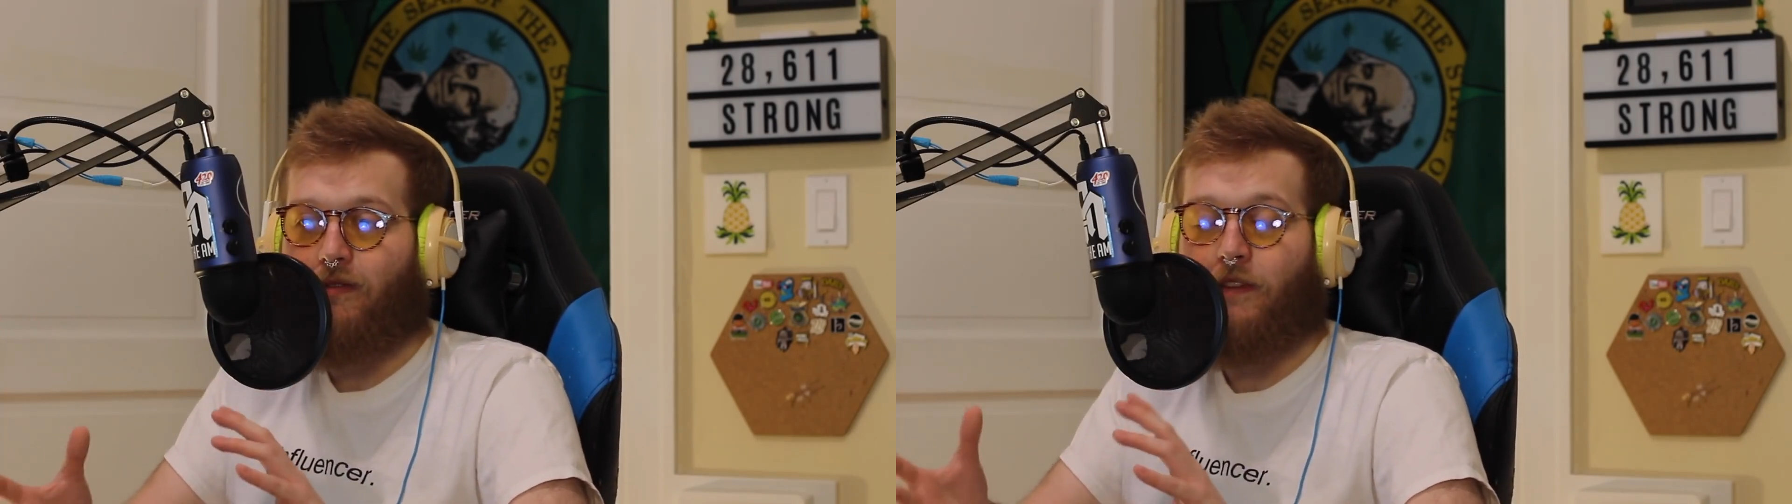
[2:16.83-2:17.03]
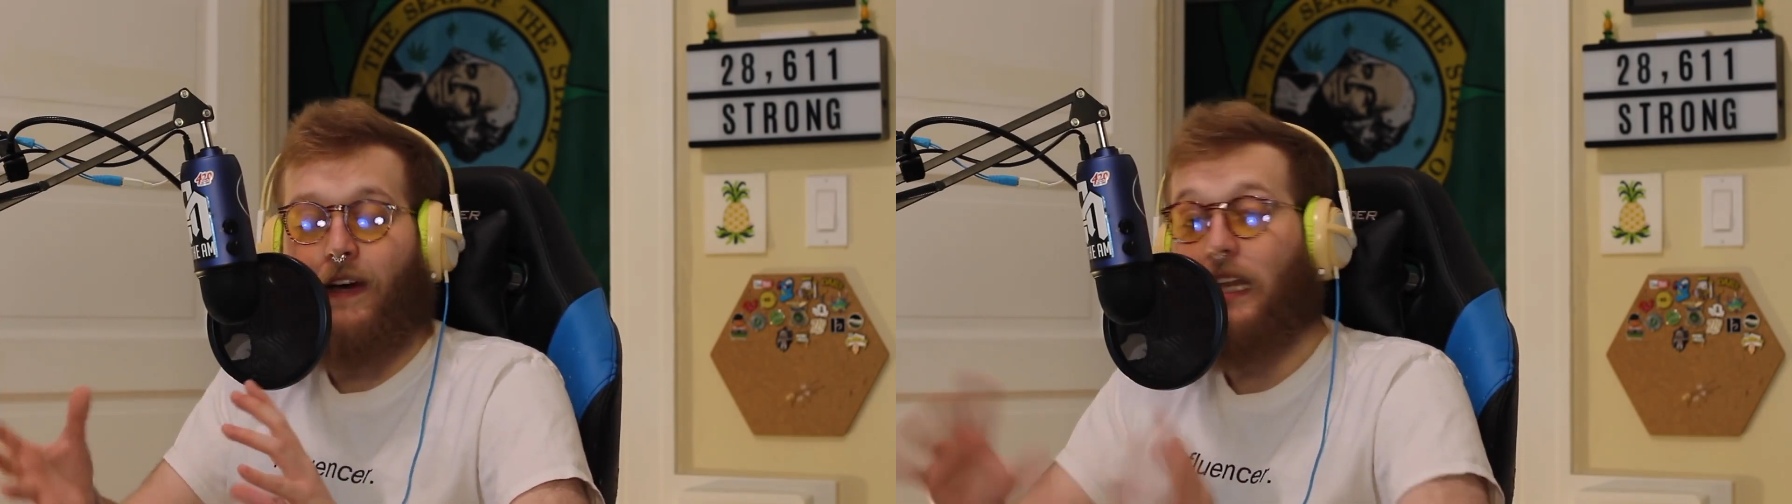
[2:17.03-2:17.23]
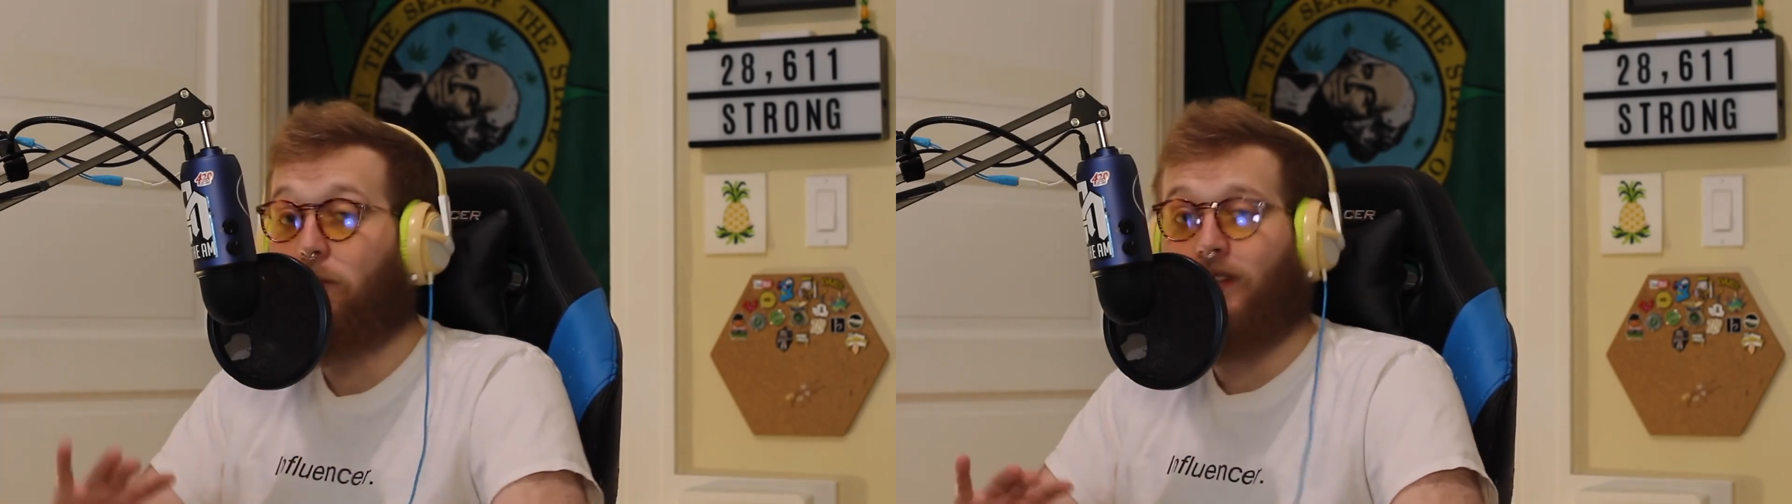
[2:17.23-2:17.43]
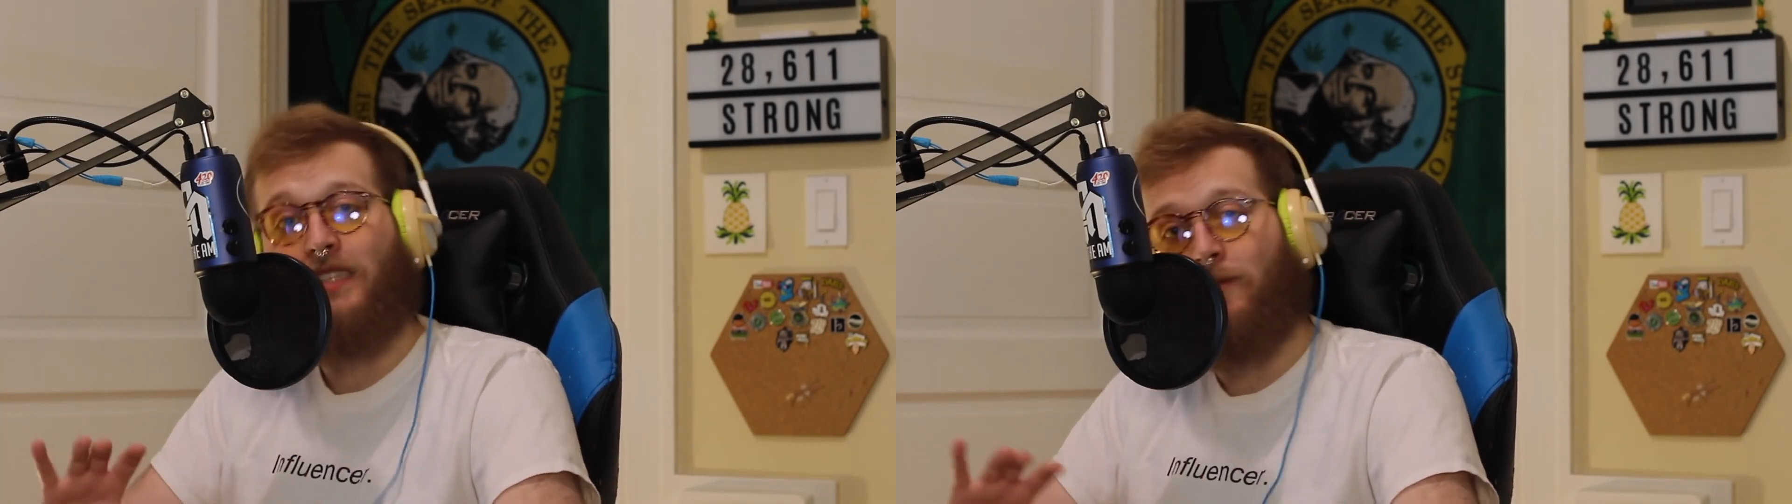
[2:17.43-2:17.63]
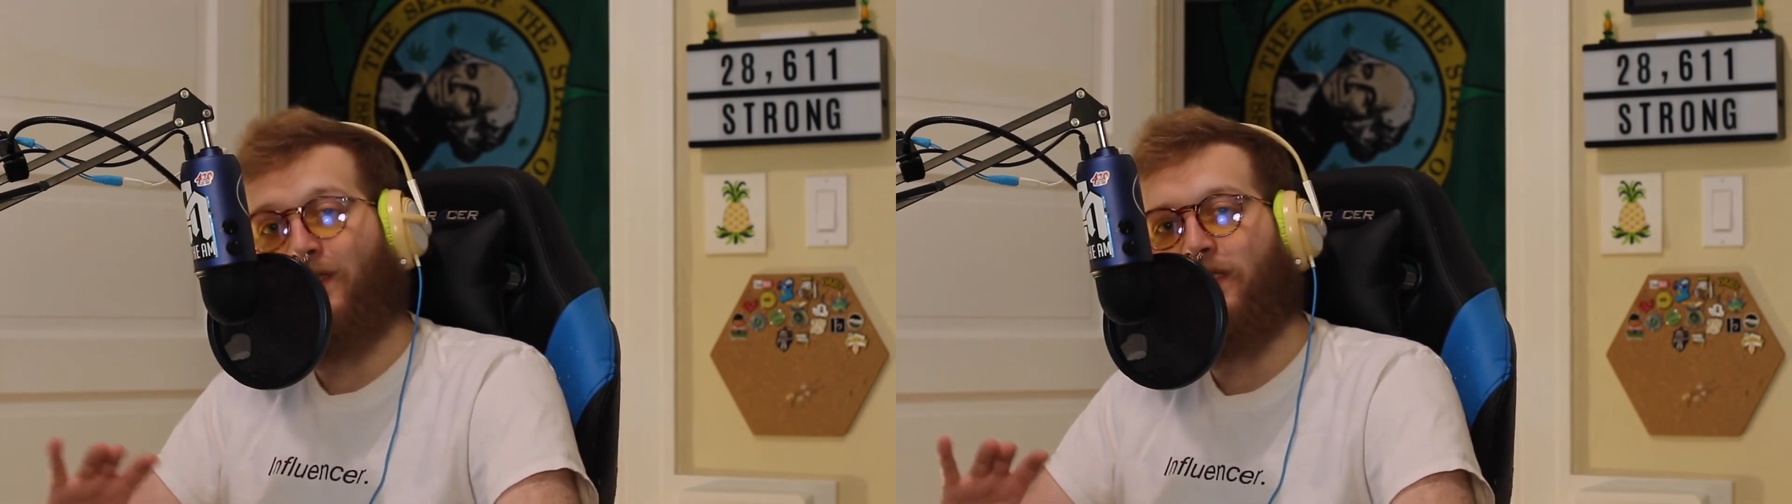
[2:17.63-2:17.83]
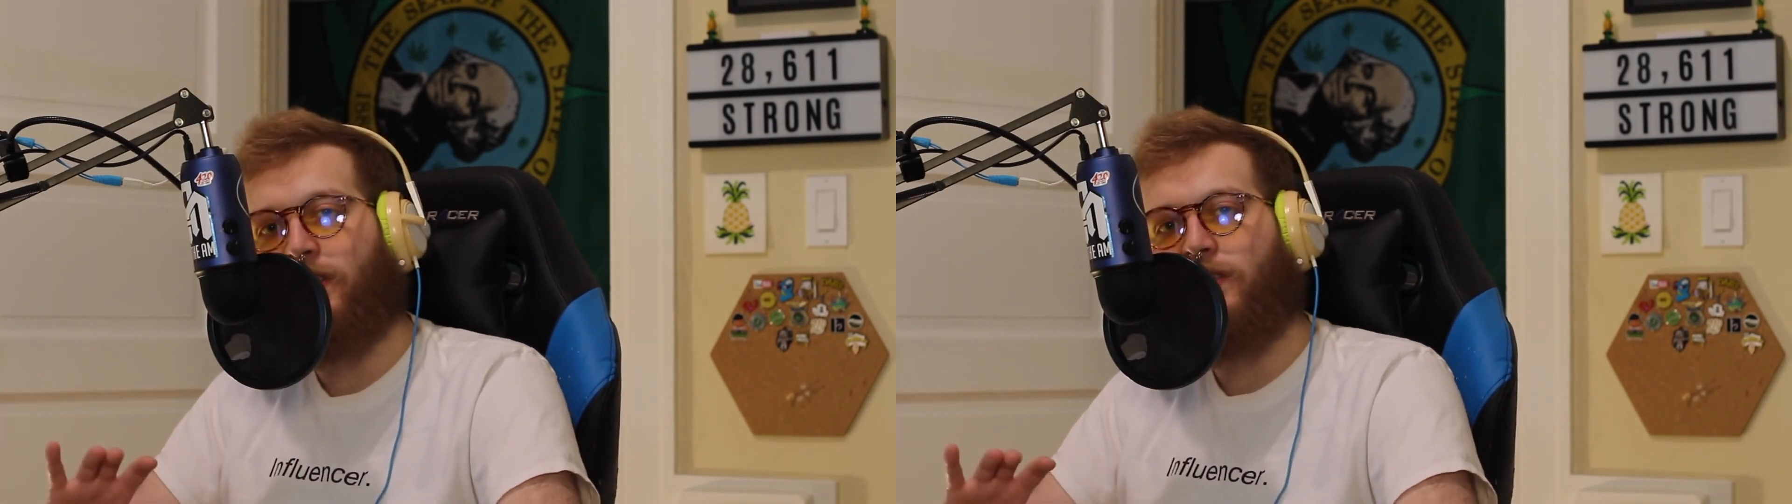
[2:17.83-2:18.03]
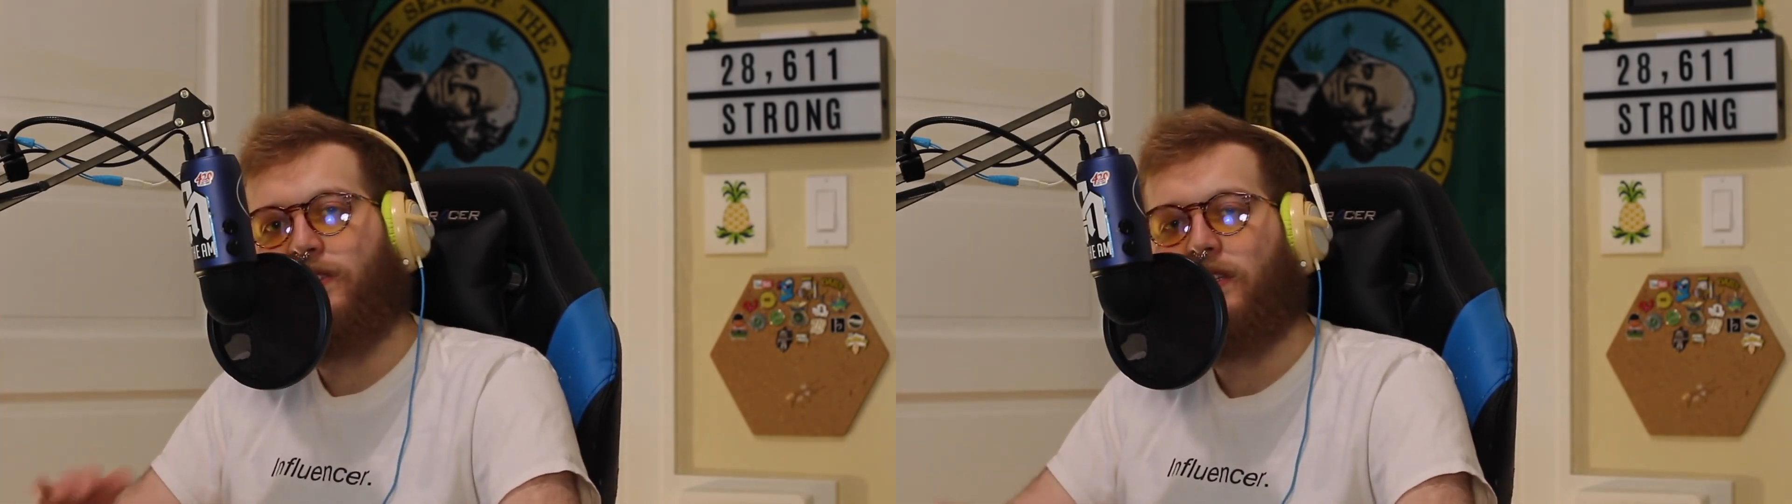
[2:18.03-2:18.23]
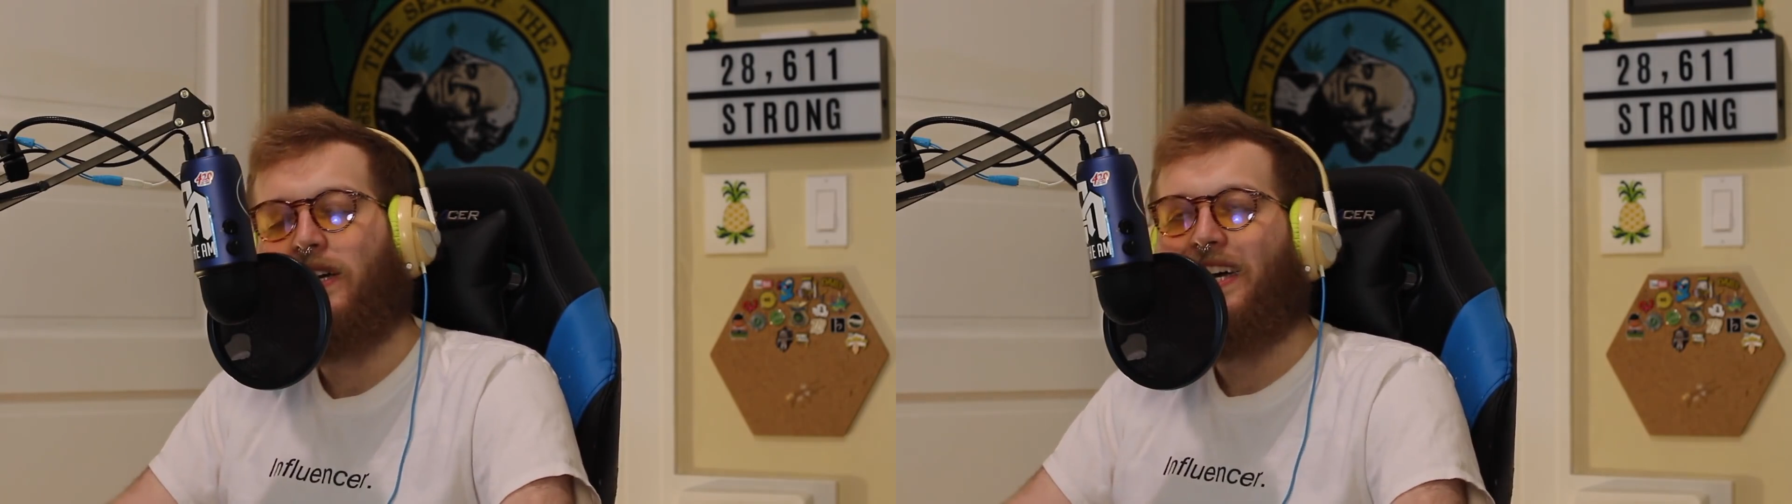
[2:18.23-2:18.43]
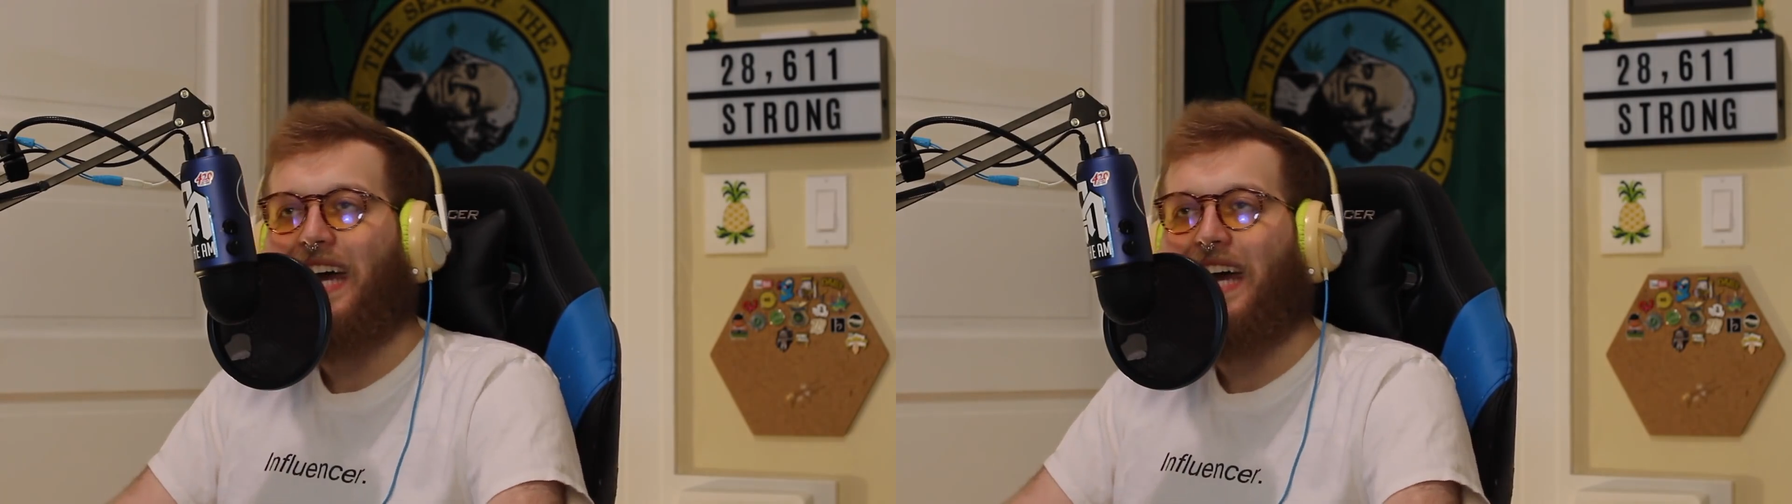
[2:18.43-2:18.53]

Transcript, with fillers: develop with substances,